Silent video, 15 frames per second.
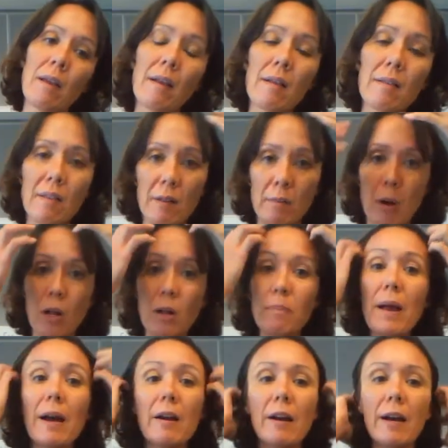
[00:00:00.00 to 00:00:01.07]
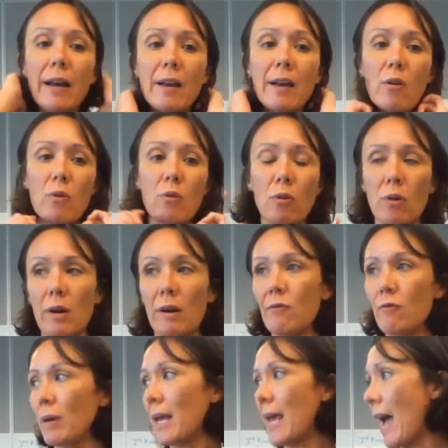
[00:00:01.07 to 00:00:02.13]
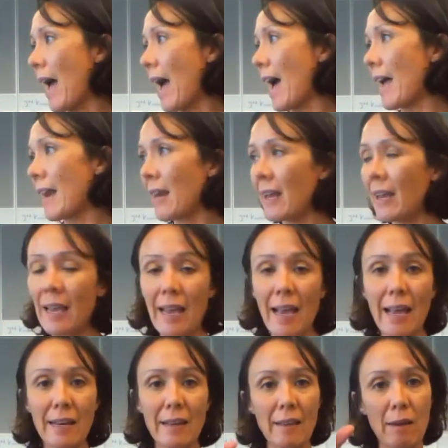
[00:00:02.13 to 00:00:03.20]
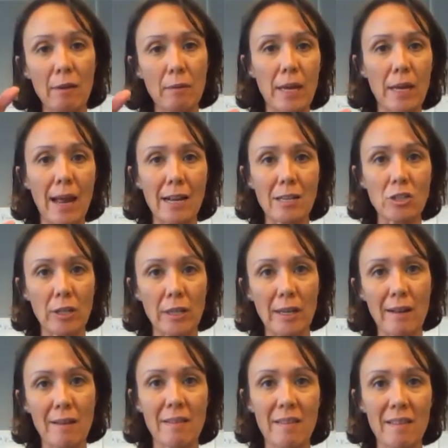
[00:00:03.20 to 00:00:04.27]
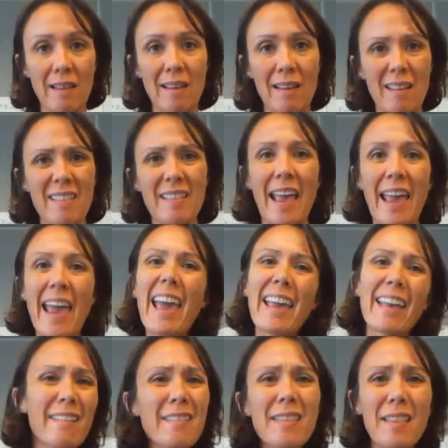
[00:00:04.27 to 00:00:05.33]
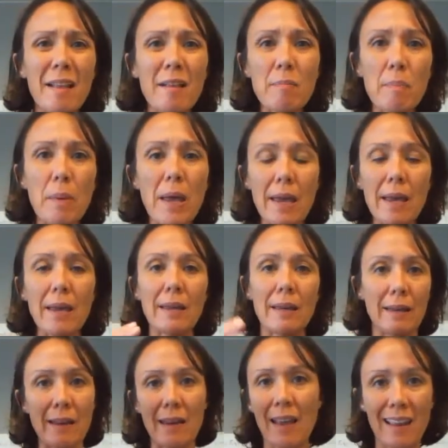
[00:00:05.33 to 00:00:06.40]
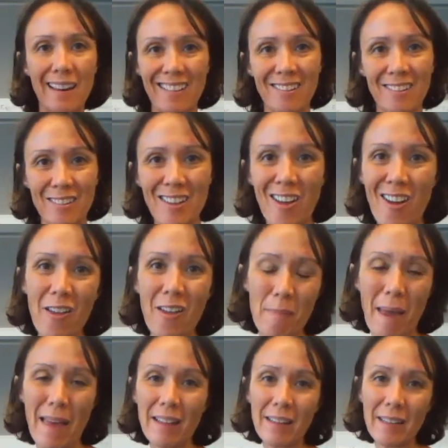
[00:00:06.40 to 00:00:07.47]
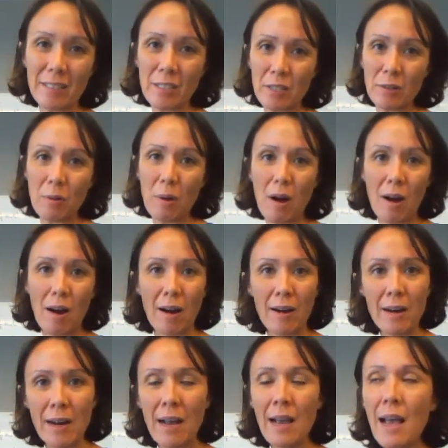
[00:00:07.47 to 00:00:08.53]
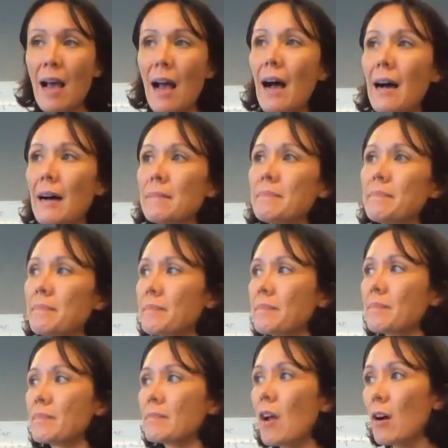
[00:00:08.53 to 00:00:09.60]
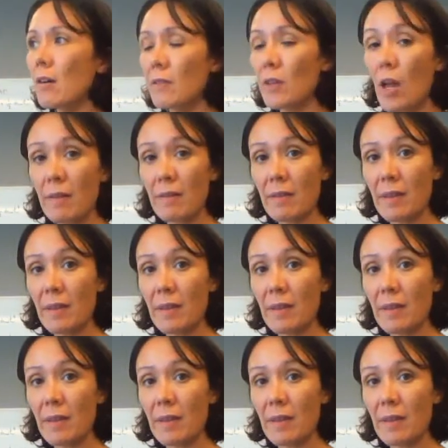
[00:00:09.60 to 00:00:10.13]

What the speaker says: steel ball bearing, or if we had anything, we could actually say, hey, it's this big, and it'll automatically do our velocity